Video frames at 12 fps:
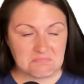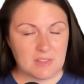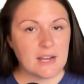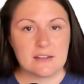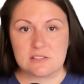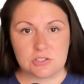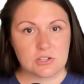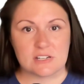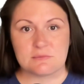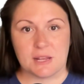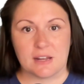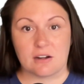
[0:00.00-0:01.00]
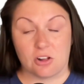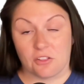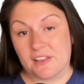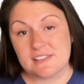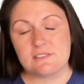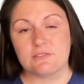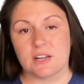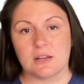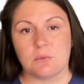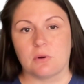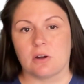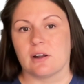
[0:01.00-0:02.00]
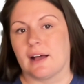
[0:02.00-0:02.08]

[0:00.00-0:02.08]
That doesn't stress me out at all. That's a funny word.